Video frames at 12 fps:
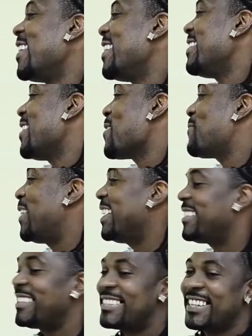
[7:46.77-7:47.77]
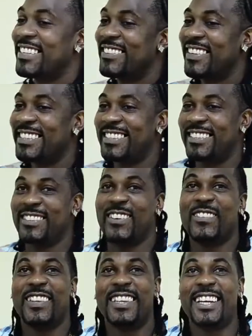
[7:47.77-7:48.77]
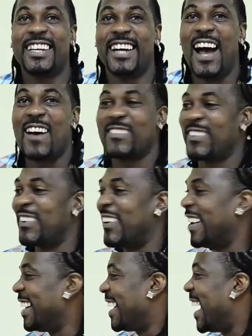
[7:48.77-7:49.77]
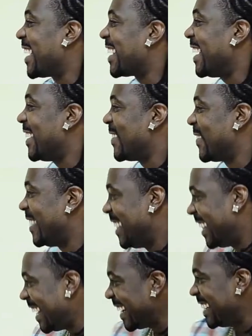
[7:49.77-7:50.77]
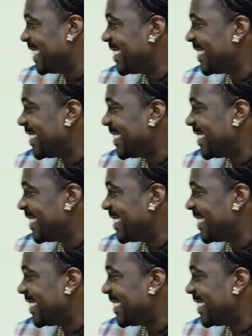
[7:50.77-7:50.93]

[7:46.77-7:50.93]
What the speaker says: There are plenty of sugar rushes over there. After all, I cater for the ladies.